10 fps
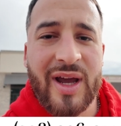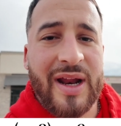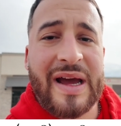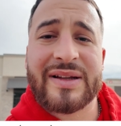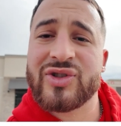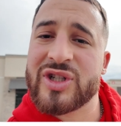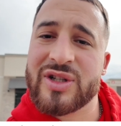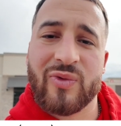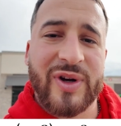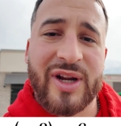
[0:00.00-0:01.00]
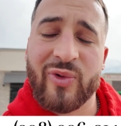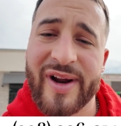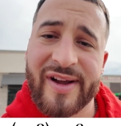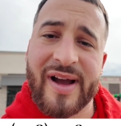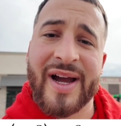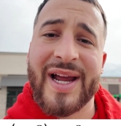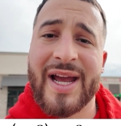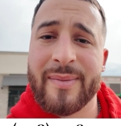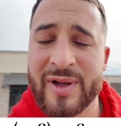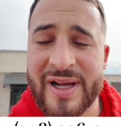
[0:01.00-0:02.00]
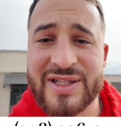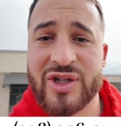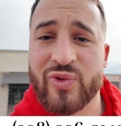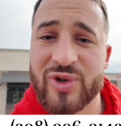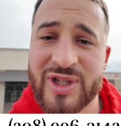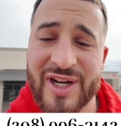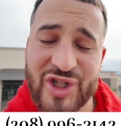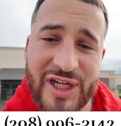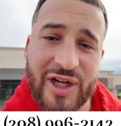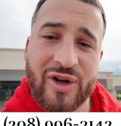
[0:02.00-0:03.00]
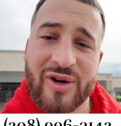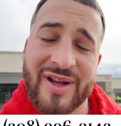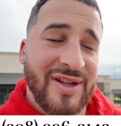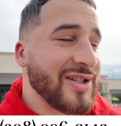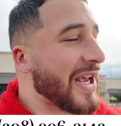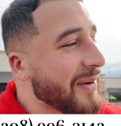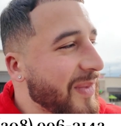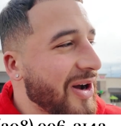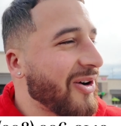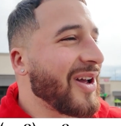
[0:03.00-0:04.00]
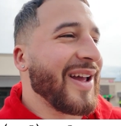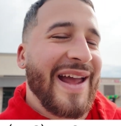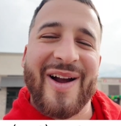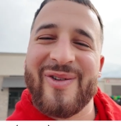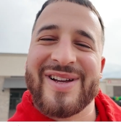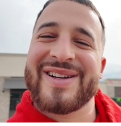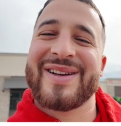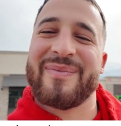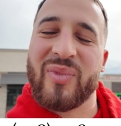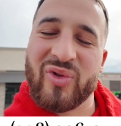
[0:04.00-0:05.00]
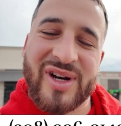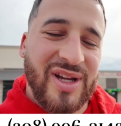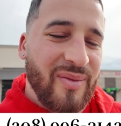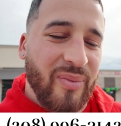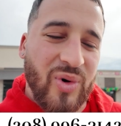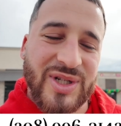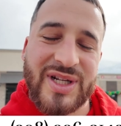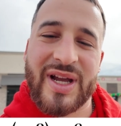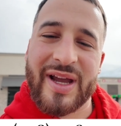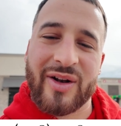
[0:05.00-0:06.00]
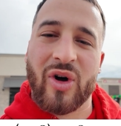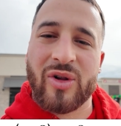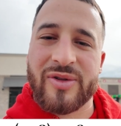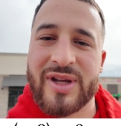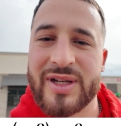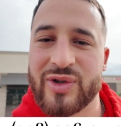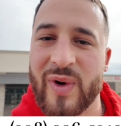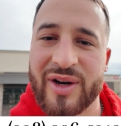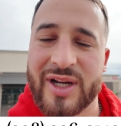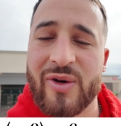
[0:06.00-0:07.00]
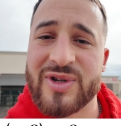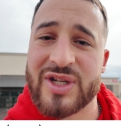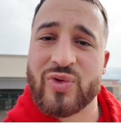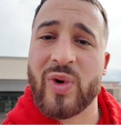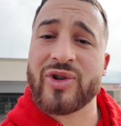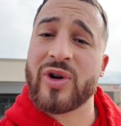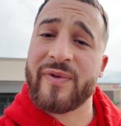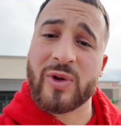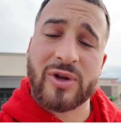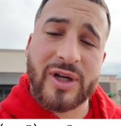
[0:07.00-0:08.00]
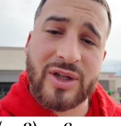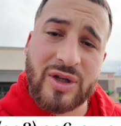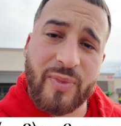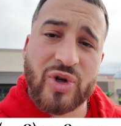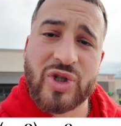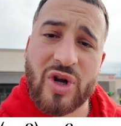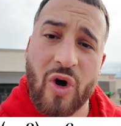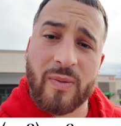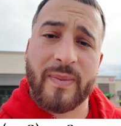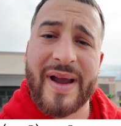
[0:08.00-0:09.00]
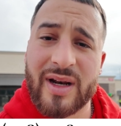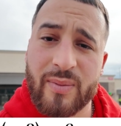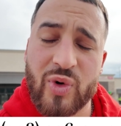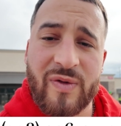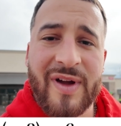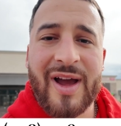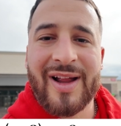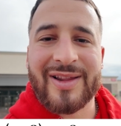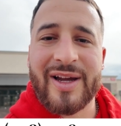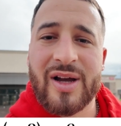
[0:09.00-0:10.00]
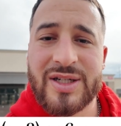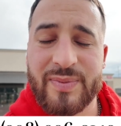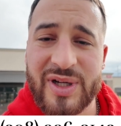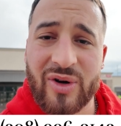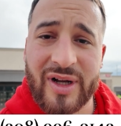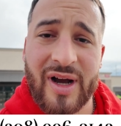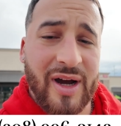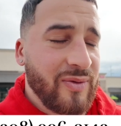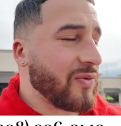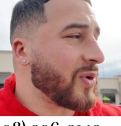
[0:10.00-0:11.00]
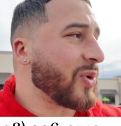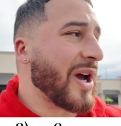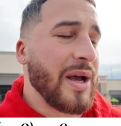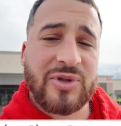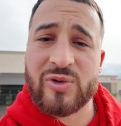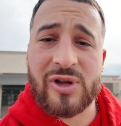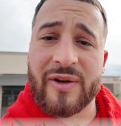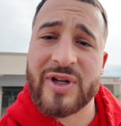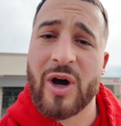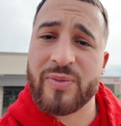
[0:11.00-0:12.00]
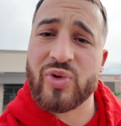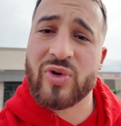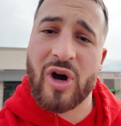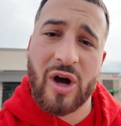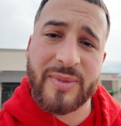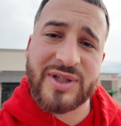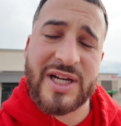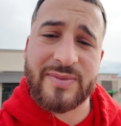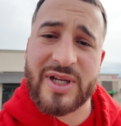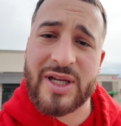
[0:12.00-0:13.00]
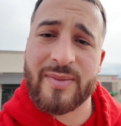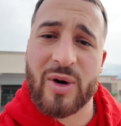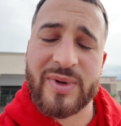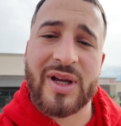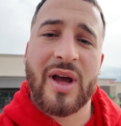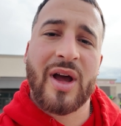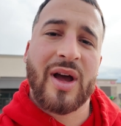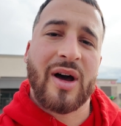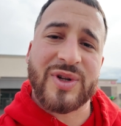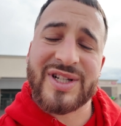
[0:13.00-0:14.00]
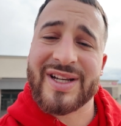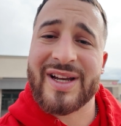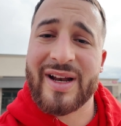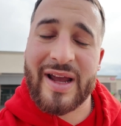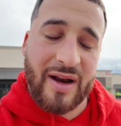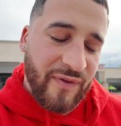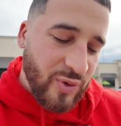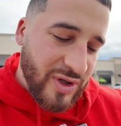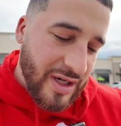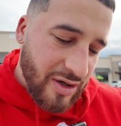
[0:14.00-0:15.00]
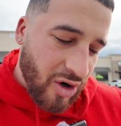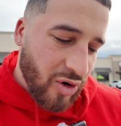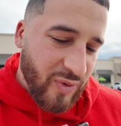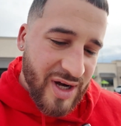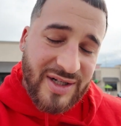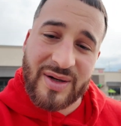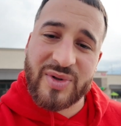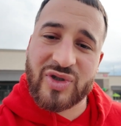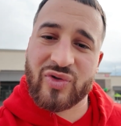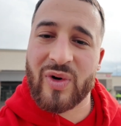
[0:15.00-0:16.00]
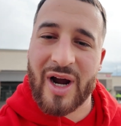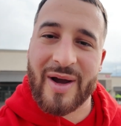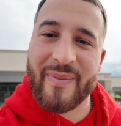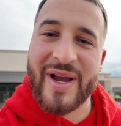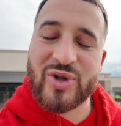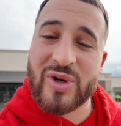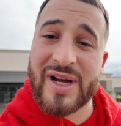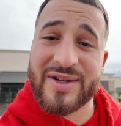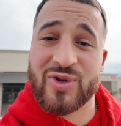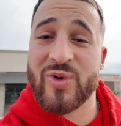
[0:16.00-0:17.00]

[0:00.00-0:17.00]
And just to reiterate it, I am a licensed real estate agent here in the 10 Mile area, Meridian, Boise, and all of the surrounding areas as well. So if you're looking to purchase a home, making a move, let us be your guide. We would absolutely love to help you. Call me, text me, email me once again. And if you didn't already subscribe, make sure you guys